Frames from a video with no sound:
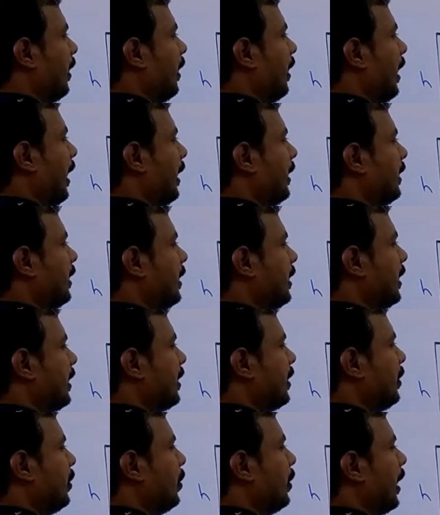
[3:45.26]
and this
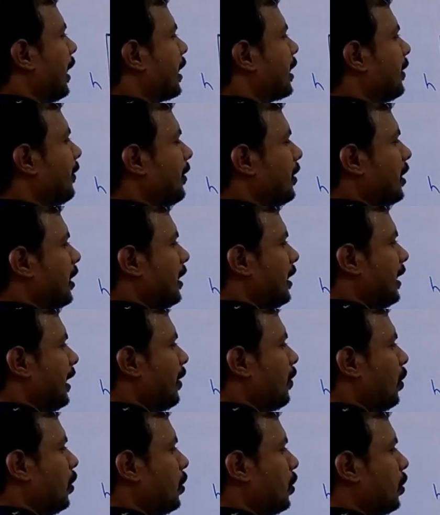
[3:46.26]
is ux, which is
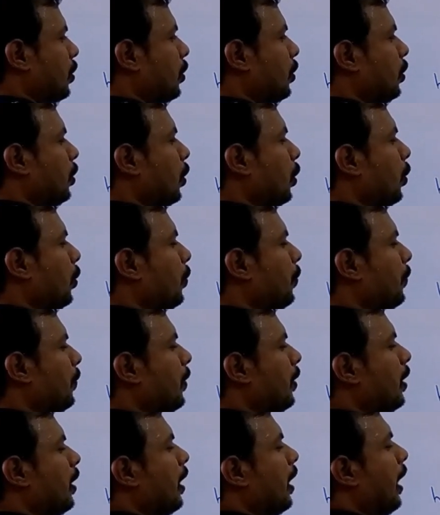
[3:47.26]
equals to u
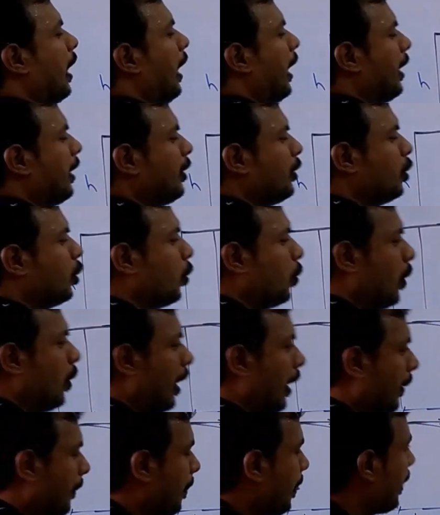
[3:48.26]
and
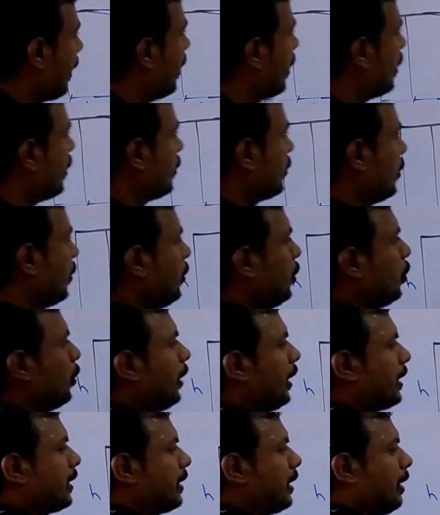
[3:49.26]
uy. So
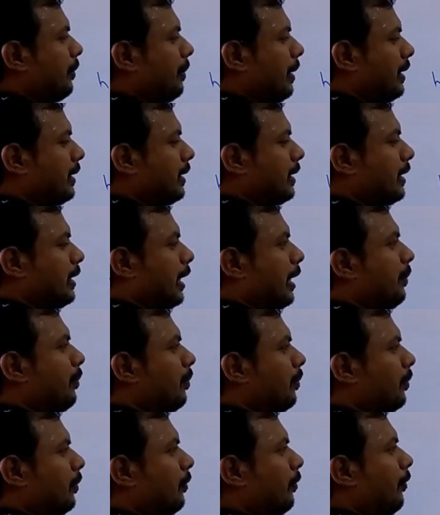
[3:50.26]
ux remains
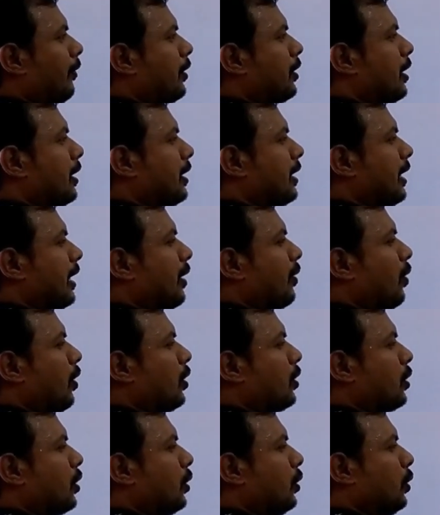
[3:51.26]
same, which is
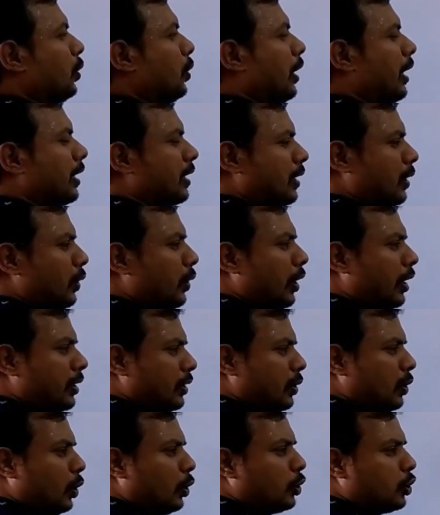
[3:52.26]
equals to ux
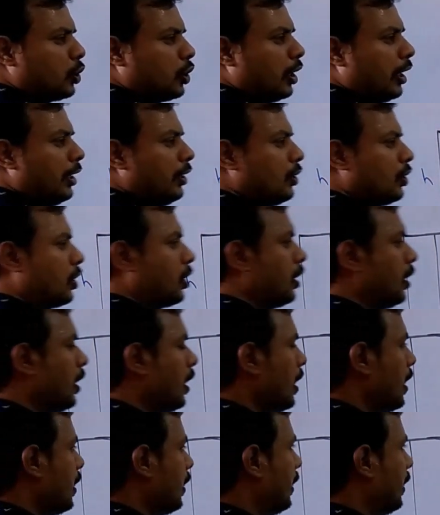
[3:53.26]
no change.
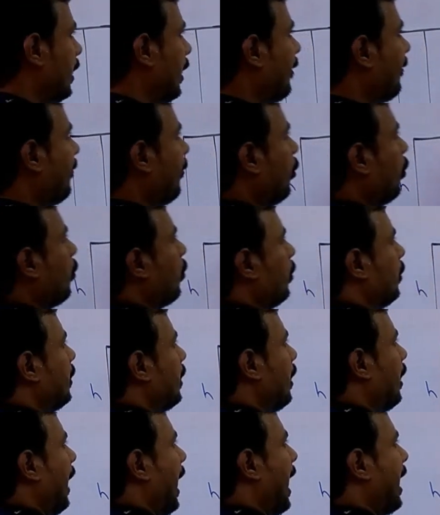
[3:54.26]
Therefore, the
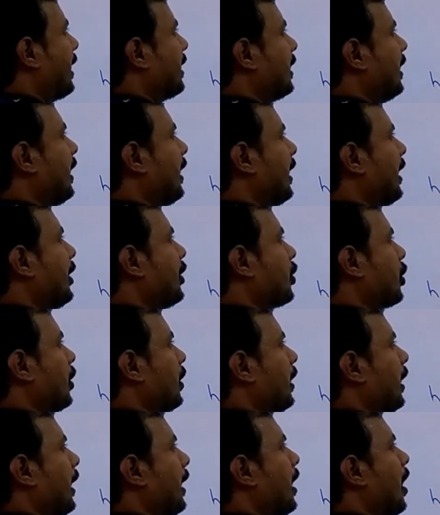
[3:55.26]

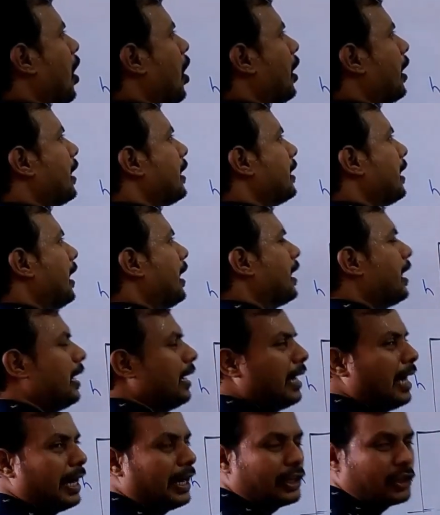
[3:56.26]
acceleration in horizontal
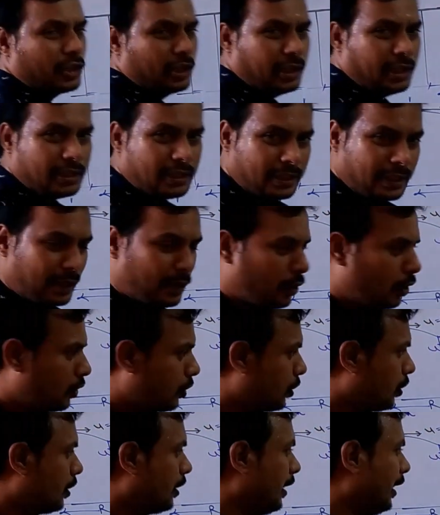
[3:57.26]
direction is equals
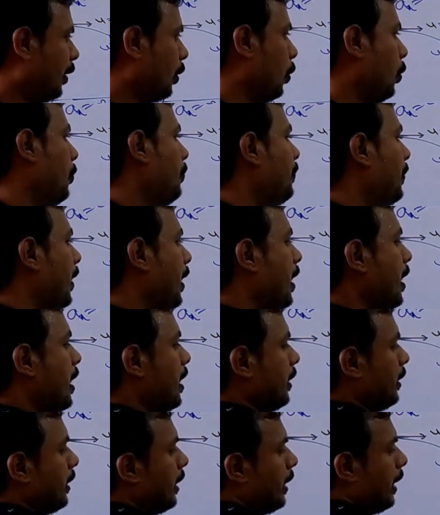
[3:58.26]
to 0.
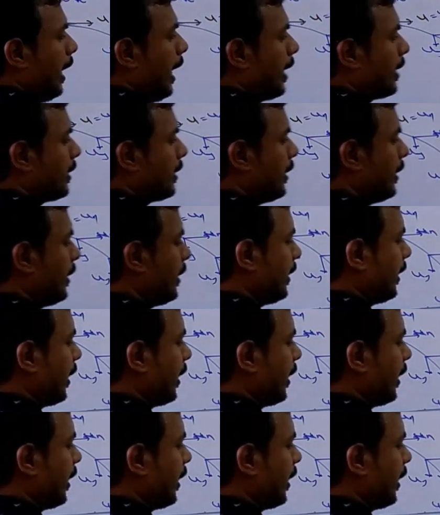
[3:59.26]
Then x is